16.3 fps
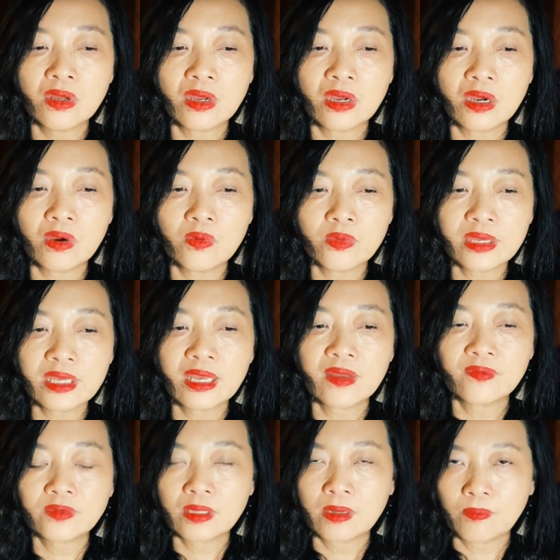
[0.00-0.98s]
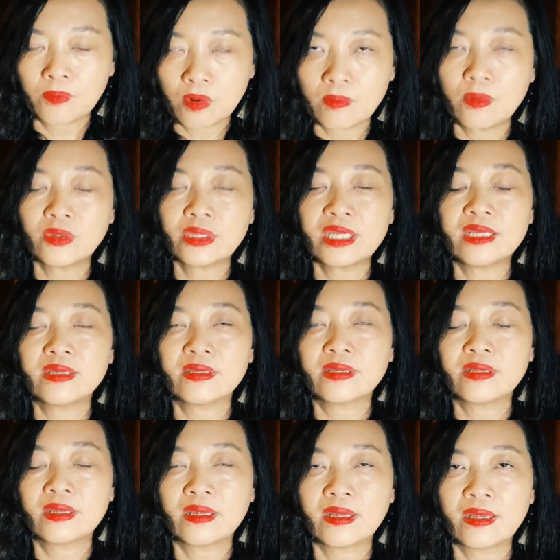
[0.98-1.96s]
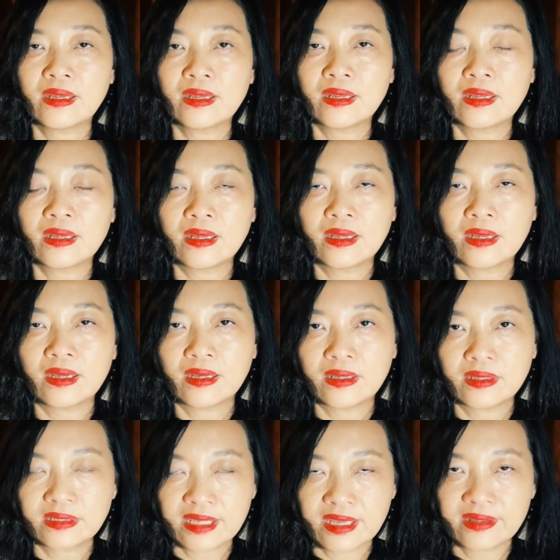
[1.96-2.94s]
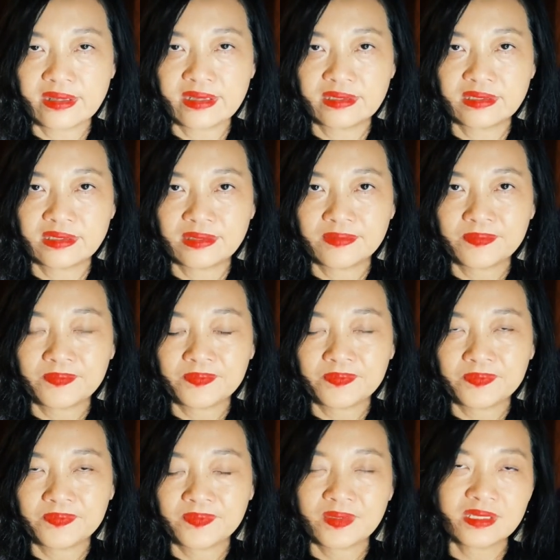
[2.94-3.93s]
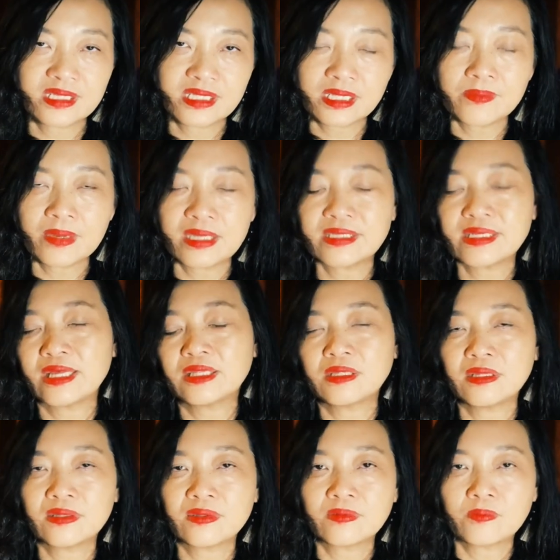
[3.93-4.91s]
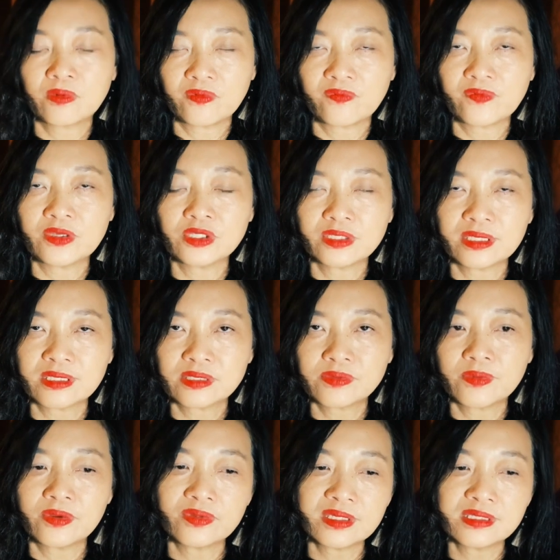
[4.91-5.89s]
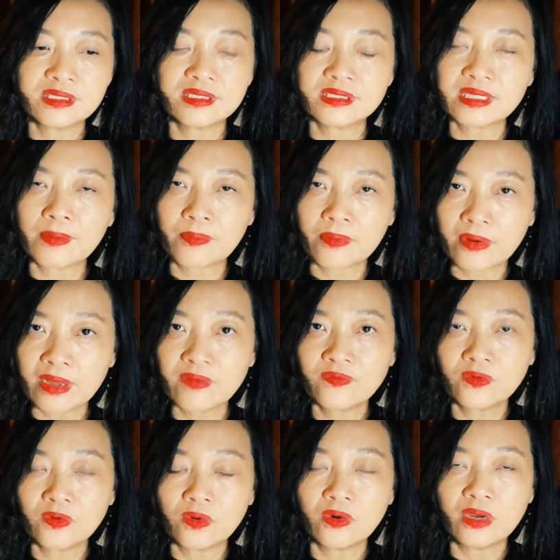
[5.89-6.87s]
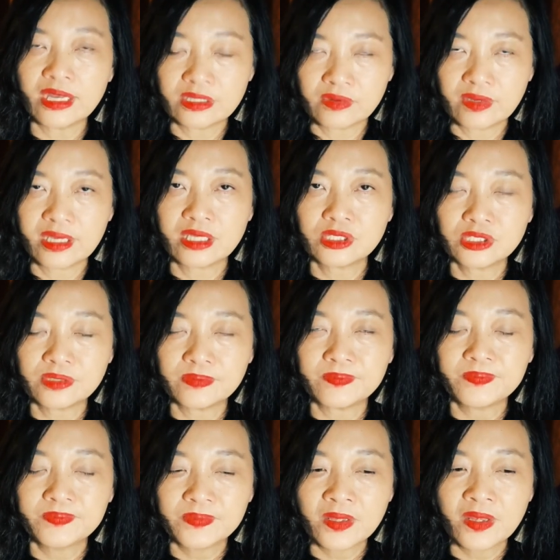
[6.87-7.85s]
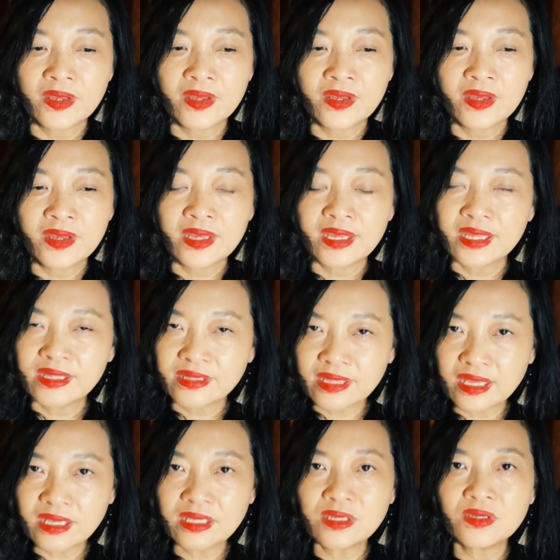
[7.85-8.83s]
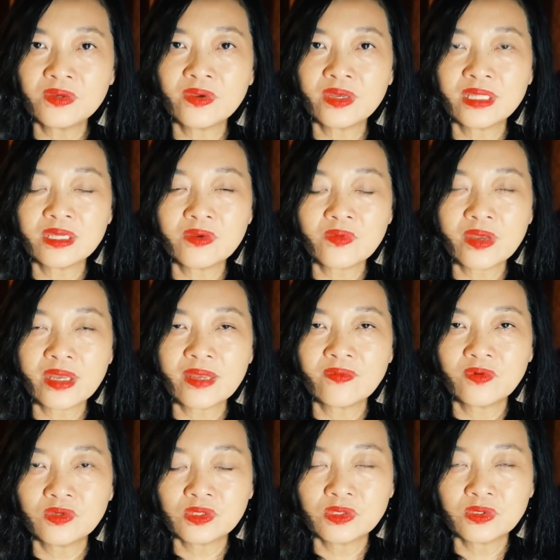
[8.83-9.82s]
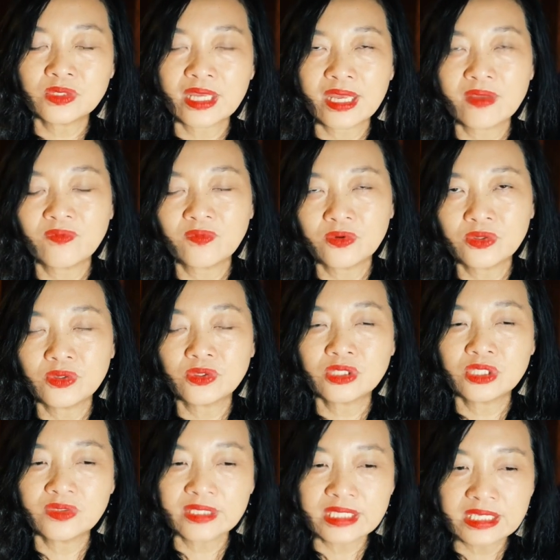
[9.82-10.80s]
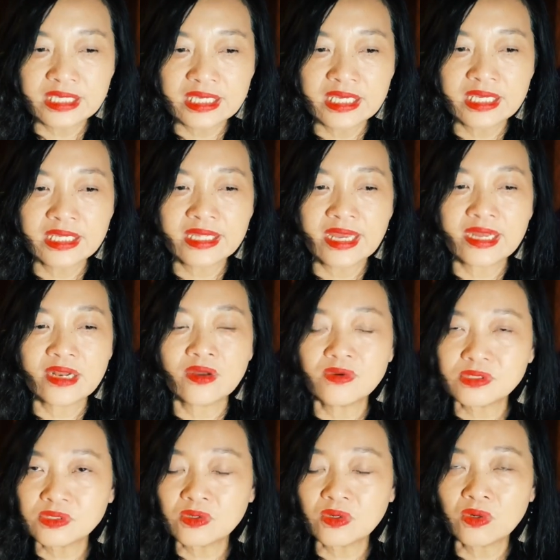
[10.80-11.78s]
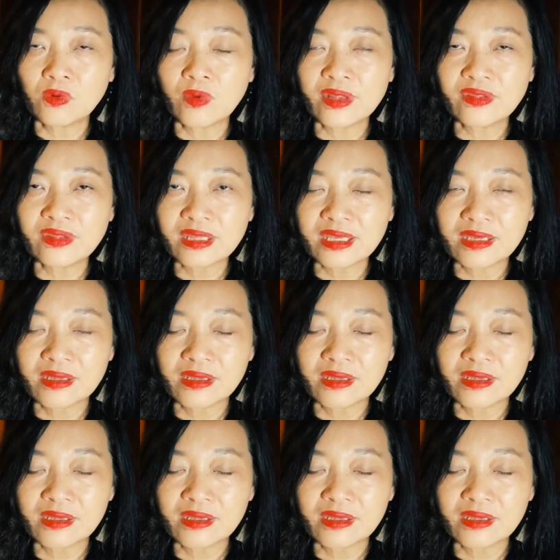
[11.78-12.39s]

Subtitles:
we have promoting techniques. Same as other professions as well. This is applied for education. Thank you anyway for today for your tuning in. And also one thing,